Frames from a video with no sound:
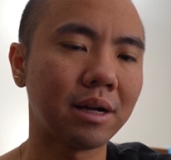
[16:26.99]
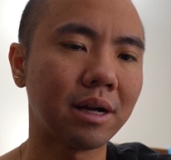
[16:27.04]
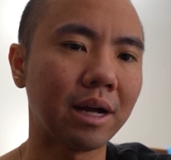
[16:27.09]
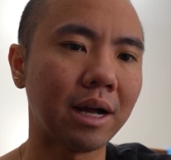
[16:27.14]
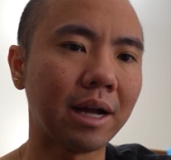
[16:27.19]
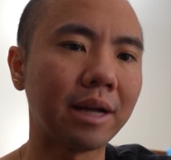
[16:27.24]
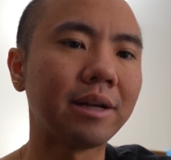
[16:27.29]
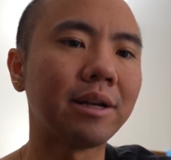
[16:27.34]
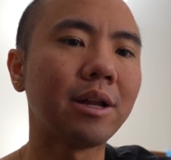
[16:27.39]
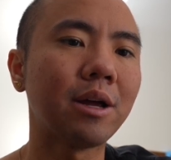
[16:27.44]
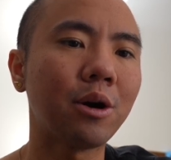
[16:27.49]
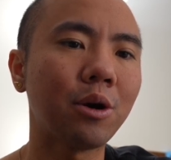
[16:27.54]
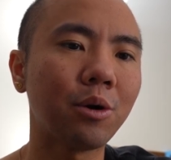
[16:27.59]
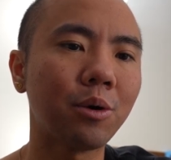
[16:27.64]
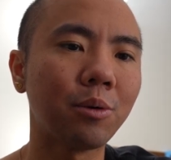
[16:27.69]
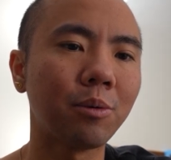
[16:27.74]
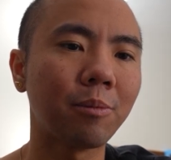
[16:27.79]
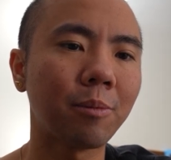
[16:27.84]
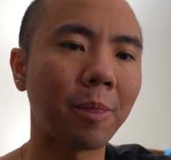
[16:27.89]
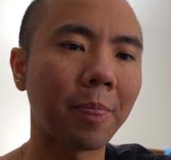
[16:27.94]
I
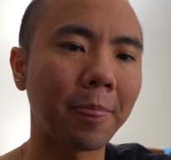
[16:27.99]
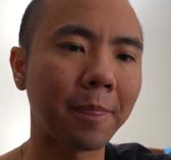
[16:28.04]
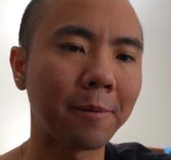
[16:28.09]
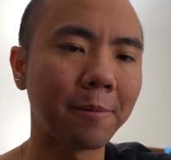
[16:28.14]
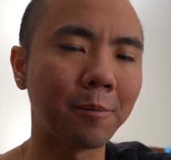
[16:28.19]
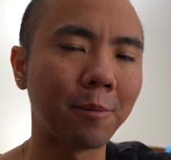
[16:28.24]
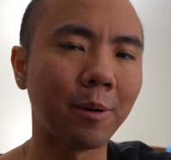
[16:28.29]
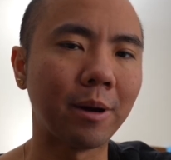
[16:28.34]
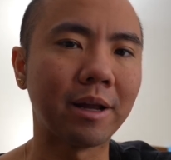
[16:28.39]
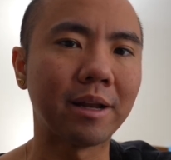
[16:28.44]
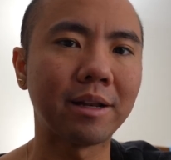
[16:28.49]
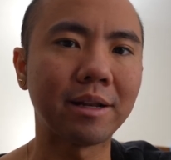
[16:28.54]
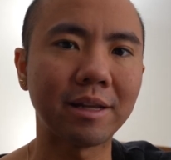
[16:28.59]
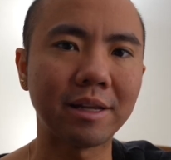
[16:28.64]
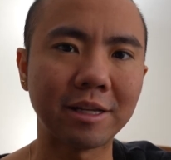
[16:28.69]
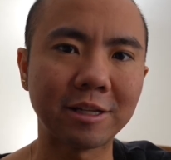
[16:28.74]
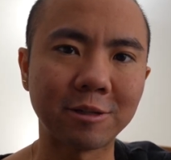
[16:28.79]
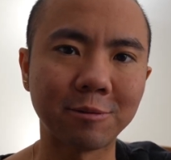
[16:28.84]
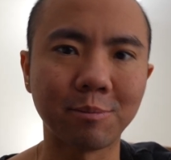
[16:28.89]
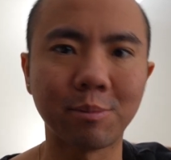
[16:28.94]
know what
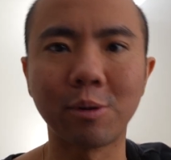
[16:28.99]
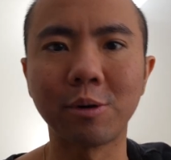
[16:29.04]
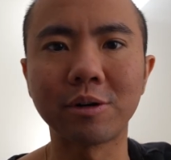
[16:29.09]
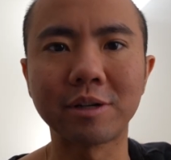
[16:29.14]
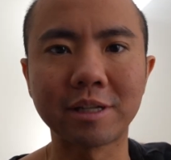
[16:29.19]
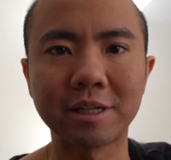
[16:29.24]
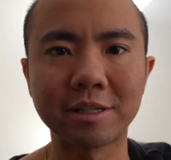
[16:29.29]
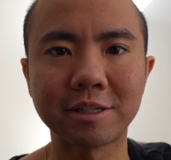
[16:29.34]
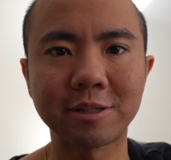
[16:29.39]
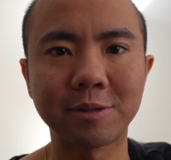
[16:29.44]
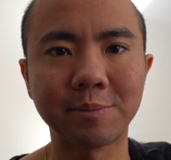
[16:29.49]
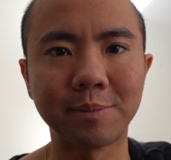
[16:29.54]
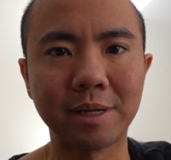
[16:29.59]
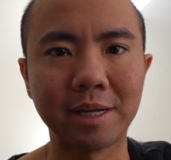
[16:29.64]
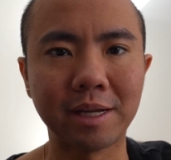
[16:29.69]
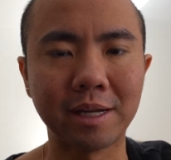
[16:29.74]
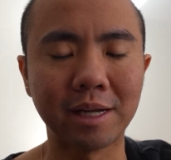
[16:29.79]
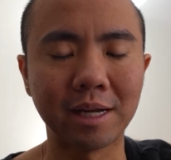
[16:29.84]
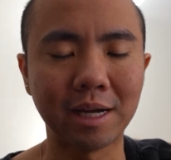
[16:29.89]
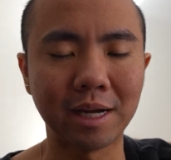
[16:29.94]
is important to
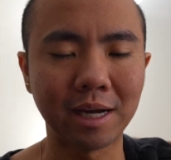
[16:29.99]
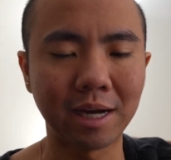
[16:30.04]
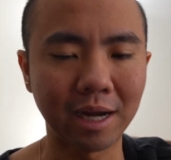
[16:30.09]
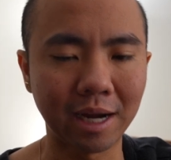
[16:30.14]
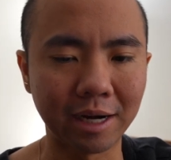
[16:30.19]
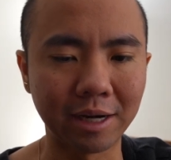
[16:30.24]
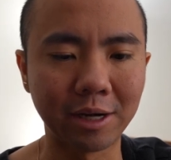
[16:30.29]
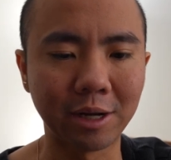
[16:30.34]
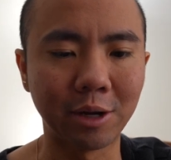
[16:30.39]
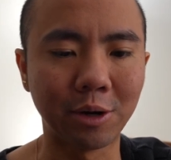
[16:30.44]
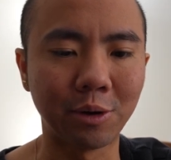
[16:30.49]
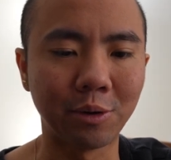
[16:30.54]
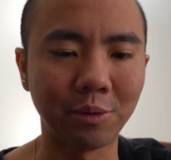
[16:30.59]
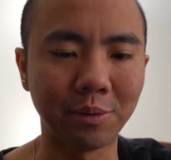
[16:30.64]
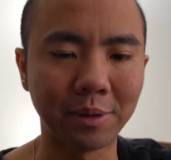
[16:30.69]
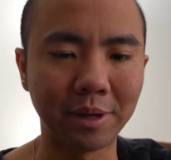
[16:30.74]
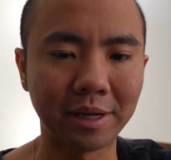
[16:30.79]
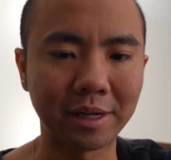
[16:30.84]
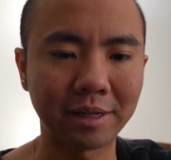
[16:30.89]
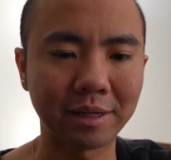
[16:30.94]
me. I know
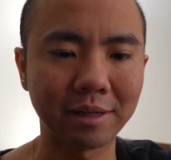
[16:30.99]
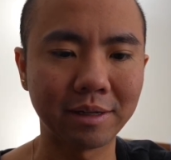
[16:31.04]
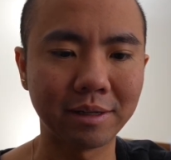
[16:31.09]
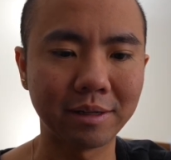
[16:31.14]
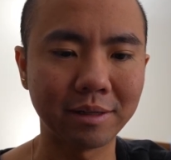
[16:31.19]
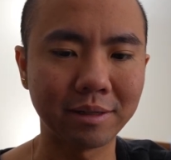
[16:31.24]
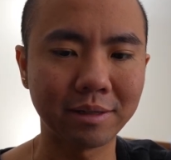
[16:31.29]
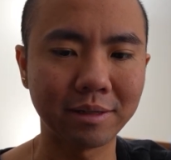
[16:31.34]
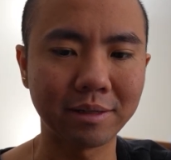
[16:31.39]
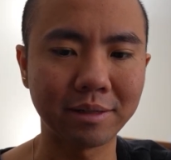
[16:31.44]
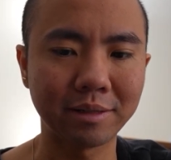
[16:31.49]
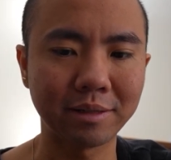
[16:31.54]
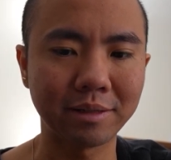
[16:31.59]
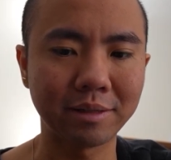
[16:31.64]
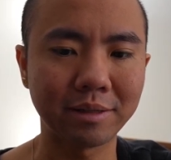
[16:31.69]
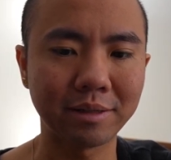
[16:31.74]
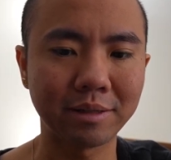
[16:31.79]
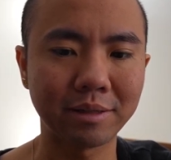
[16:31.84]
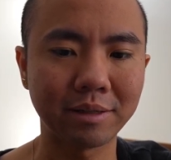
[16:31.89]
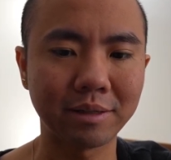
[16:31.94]
like
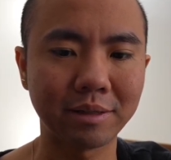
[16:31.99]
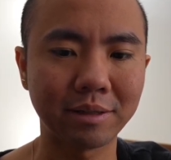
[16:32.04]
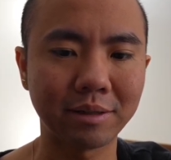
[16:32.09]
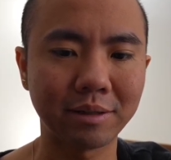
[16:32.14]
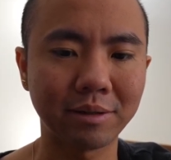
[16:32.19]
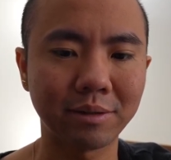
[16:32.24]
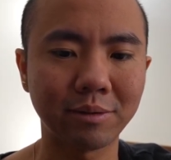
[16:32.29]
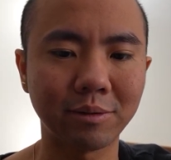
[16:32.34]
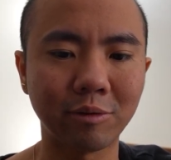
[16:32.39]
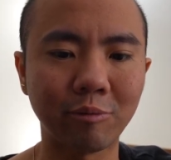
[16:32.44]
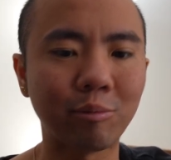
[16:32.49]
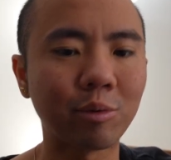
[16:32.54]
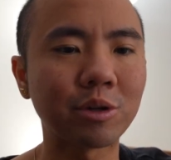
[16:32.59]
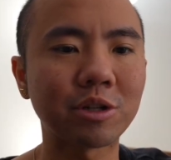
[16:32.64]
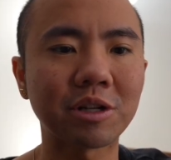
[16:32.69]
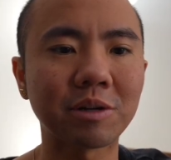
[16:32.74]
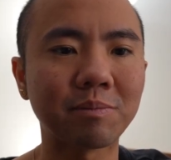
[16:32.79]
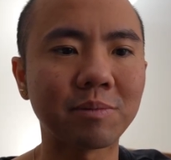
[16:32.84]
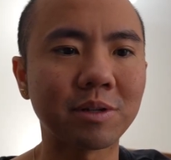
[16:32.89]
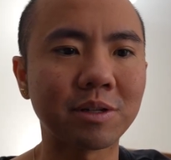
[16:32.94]
when push
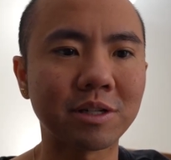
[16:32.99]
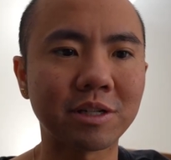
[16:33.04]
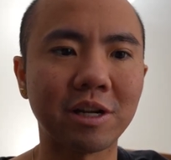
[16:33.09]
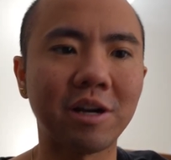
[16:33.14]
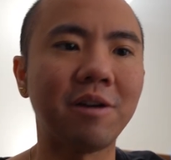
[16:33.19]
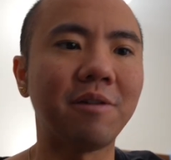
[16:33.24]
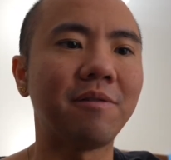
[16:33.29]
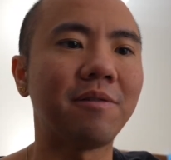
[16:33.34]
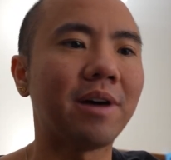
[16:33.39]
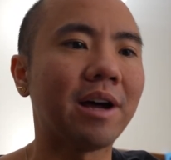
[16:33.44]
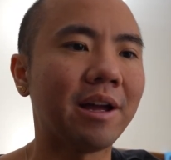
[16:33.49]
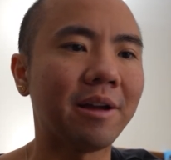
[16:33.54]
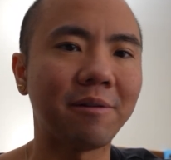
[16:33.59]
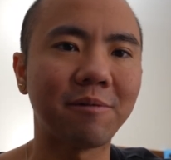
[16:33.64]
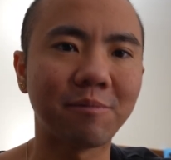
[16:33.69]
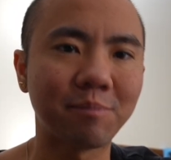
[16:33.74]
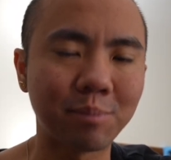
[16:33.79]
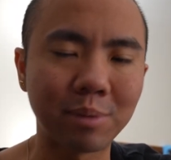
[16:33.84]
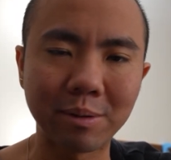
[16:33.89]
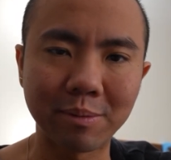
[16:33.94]
comes to shove, I have
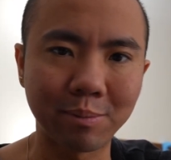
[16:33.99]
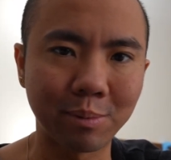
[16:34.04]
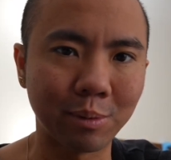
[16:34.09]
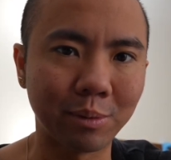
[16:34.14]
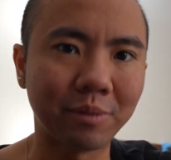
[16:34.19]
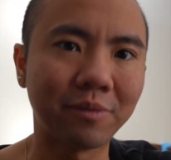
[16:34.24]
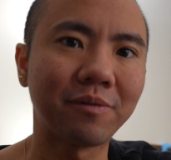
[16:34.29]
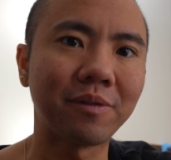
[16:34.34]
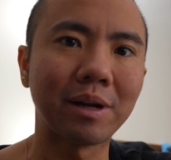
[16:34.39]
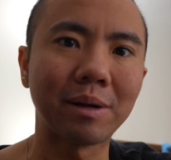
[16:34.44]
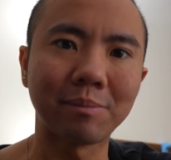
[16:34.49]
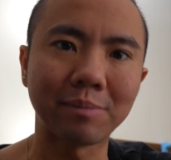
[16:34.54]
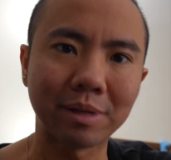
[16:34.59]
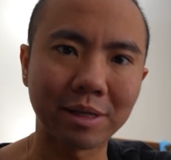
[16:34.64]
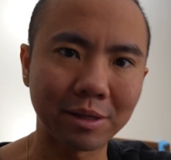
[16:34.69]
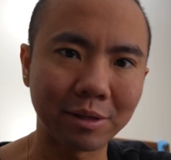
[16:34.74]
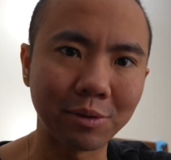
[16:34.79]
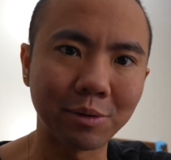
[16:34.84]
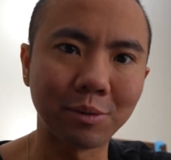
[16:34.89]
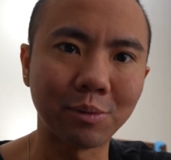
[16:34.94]
people and
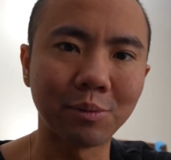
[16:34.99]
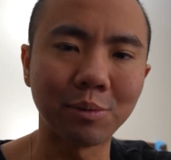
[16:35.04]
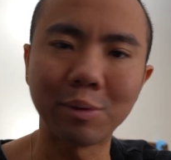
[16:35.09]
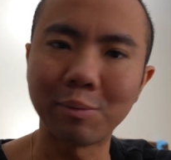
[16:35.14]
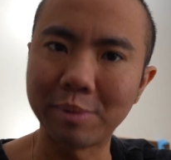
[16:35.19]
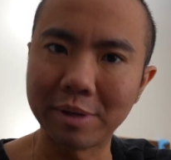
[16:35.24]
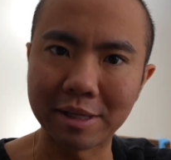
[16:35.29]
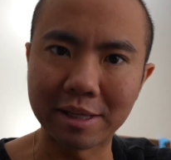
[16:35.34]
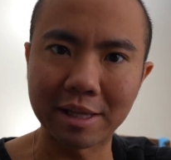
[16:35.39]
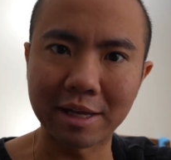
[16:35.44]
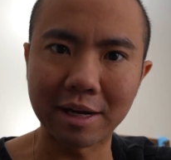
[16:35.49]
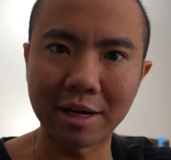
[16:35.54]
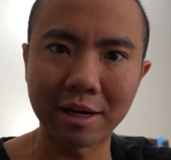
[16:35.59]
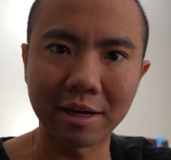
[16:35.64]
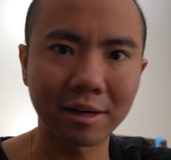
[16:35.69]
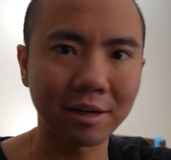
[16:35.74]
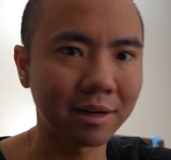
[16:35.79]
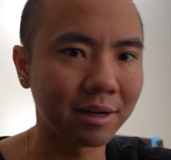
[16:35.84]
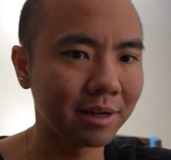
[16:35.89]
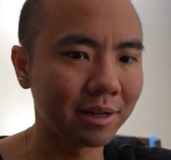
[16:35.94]
family who will be there.